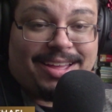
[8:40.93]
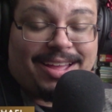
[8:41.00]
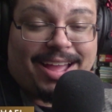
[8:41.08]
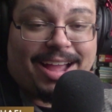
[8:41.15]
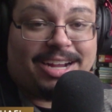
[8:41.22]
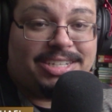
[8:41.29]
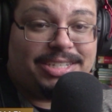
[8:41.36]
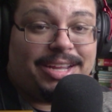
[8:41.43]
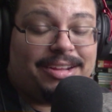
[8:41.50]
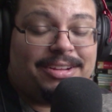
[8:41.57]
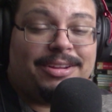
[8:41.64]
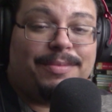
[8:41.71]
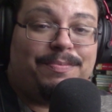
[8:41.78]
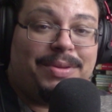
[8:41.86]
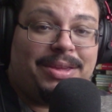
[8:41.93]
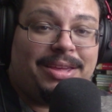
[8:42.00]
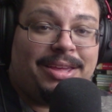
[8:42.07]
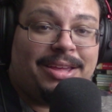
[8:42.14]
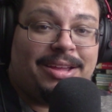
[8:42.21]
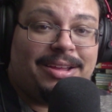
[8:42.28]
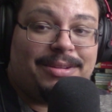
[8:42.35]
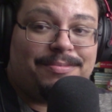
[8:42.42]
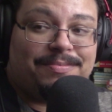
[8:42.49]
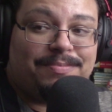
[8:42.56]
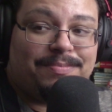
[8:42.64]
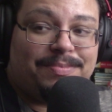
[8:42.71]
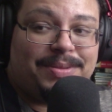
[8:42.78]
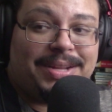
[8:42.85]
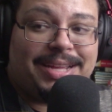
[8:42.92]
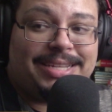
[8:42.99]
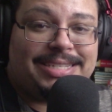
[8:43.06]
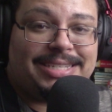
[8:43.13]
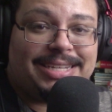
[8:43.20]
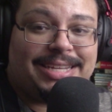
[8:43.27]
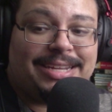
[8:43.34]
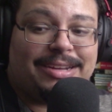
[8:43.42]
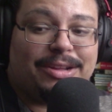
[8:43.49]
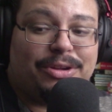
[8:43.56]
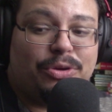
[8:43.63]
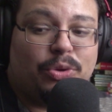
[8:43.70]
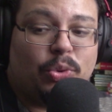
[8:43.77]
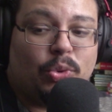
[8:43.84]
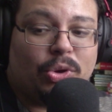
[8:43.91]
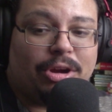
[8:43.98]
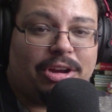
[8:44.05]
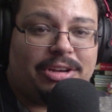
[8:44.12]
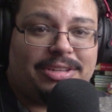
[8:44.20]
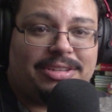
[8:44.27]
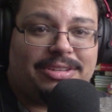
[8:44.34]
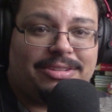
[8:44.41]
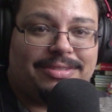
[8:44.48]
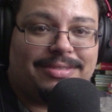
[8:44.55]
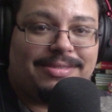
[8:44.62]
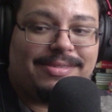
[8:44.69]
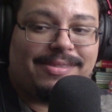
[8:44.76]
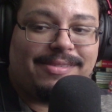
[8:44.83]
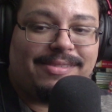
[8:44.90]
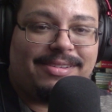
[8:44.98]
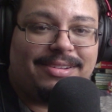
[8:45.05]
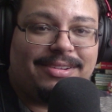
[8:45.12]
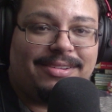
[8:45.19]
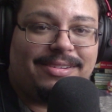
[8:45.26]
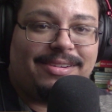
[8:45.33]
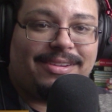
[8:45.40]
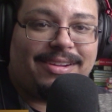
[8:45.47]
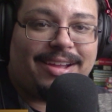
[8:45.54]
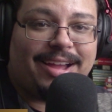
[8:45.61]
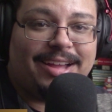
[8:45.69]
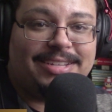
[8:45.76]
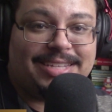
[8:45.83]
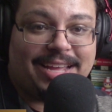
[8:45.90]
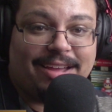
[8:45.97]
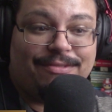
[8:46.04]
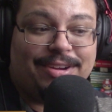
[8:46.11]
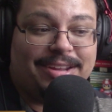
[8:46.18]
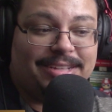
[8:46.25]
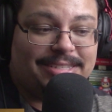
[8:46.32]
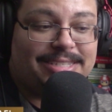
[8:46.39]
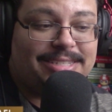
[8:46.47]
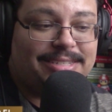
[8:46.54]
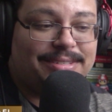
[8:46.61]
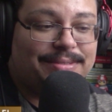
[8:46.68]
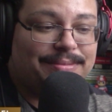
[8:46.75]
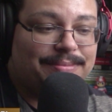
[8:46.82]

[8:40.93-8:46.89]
actually ended up being placed in a court as evidence.